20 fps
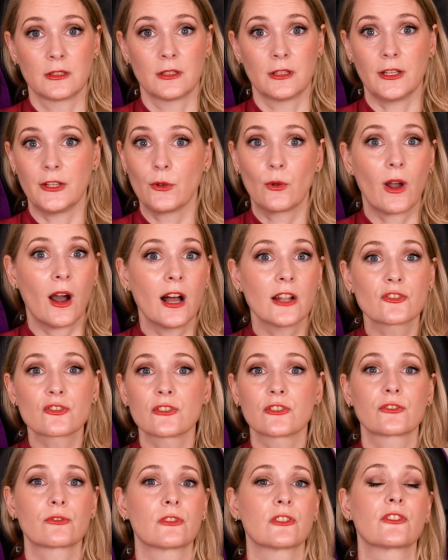You can't
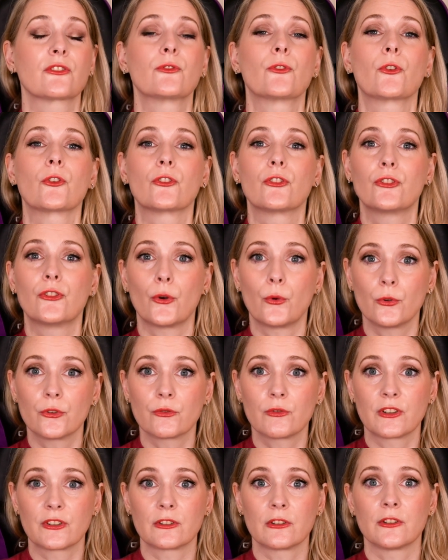just transfer
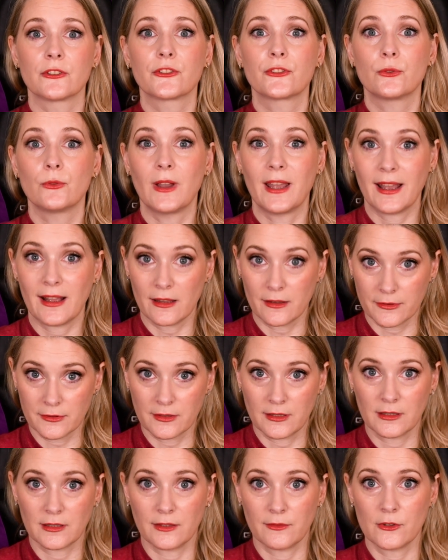those results to healthy
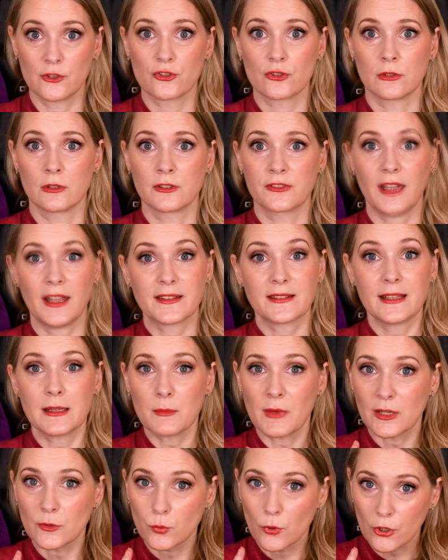individuals as they
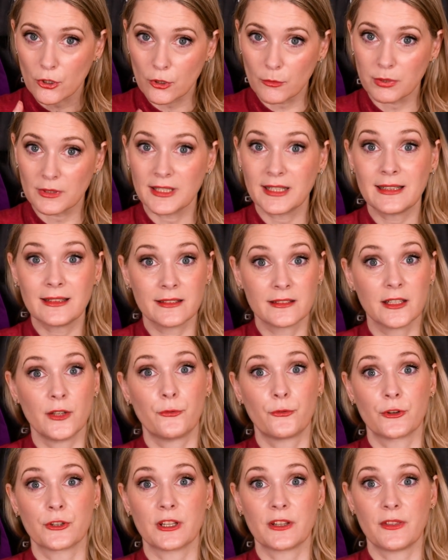might work completely
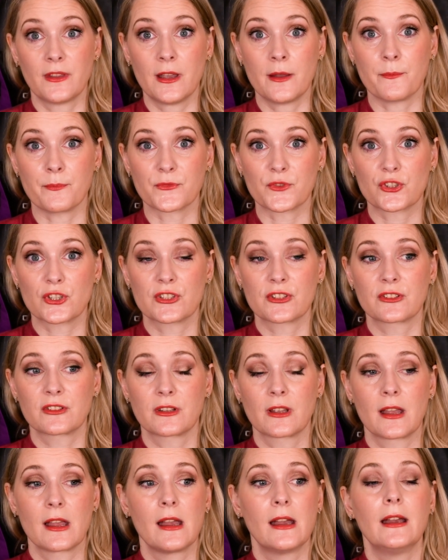different in them.
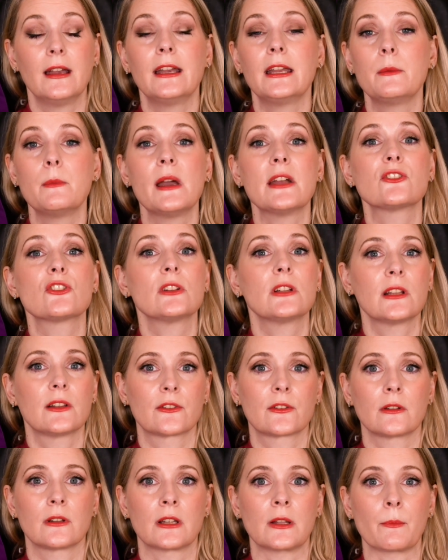Just imagine
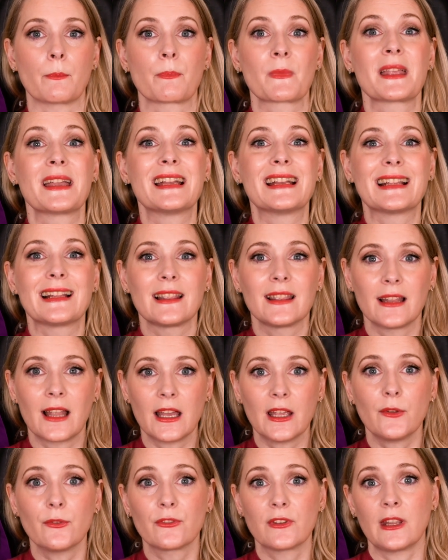insulin.
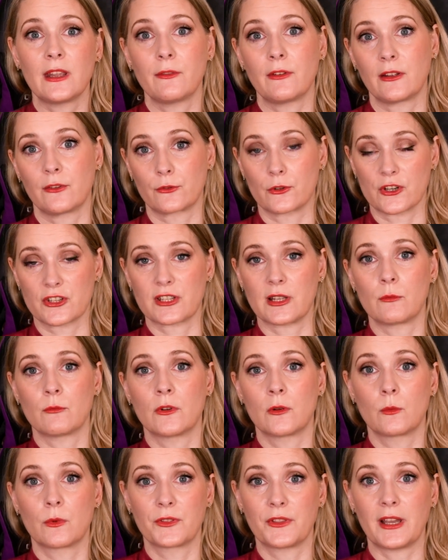Life-saving for
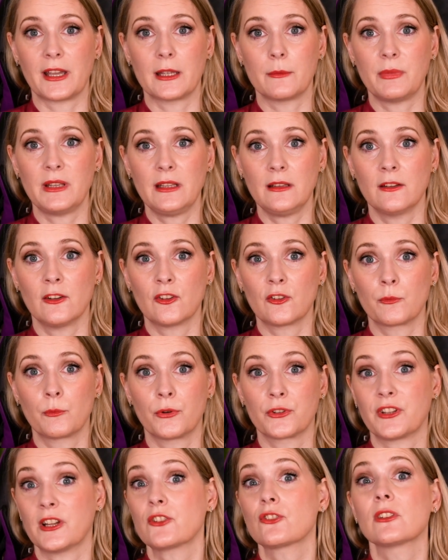someone with diabetes,
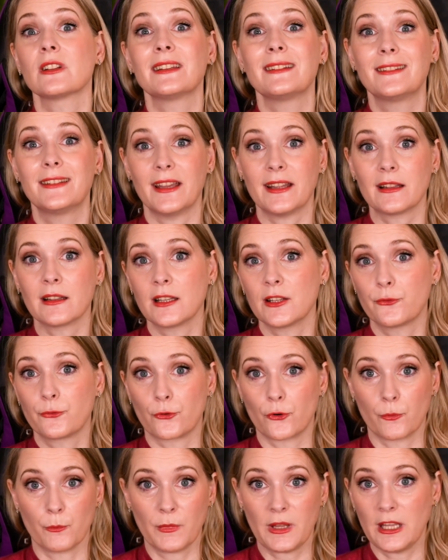potentially deadly
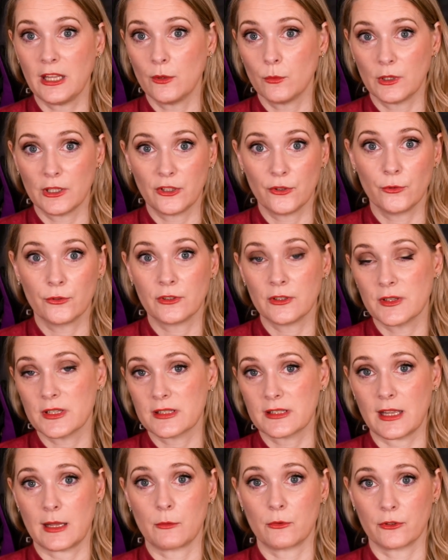for me when used in the
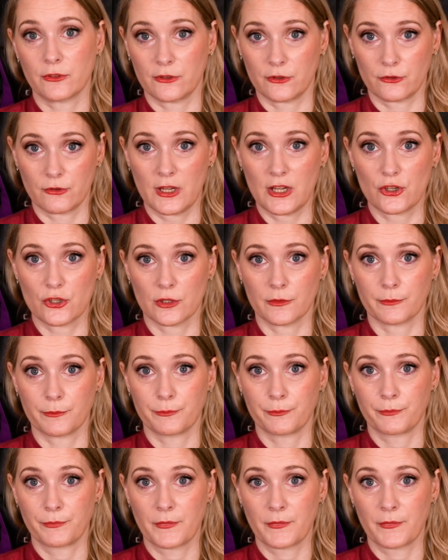same concentration.